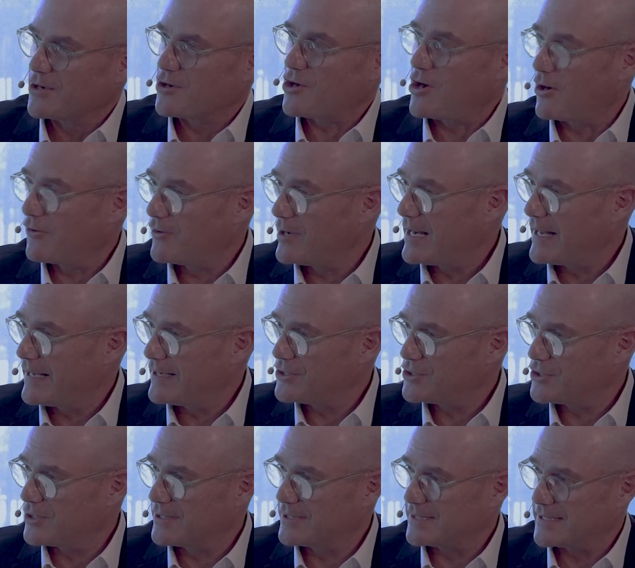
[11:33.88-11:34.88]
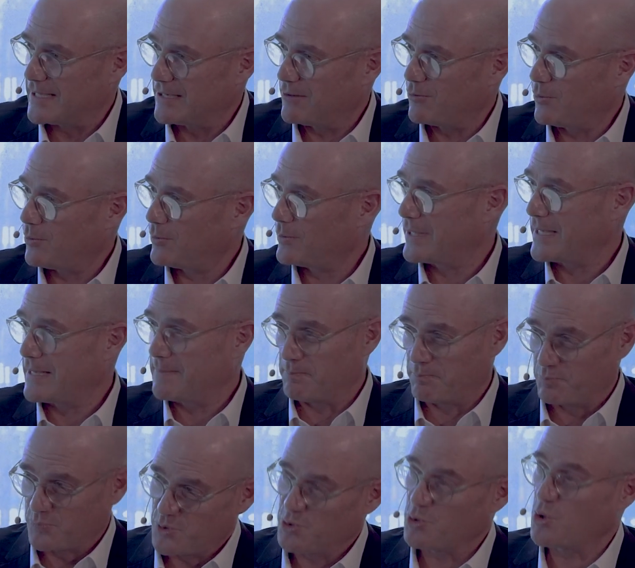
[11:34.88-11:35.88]
correlations, and all the
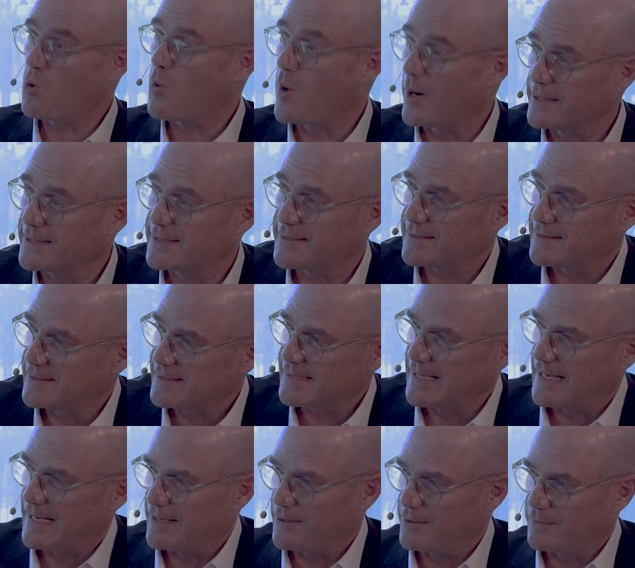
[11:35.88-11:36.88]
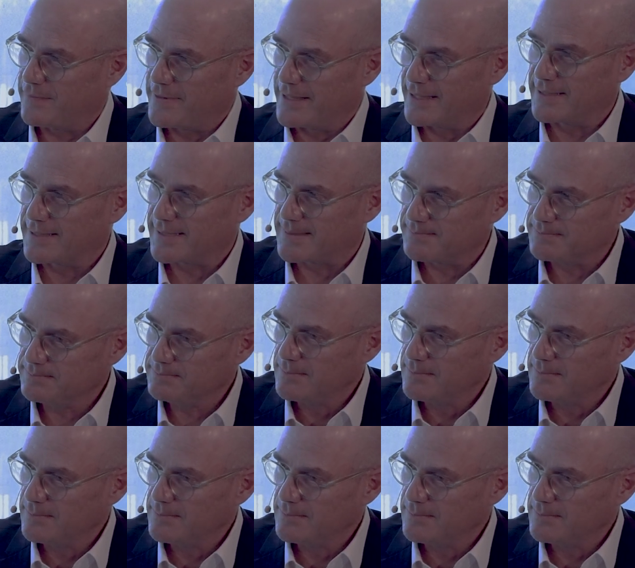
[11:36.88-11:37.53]
quants side of things.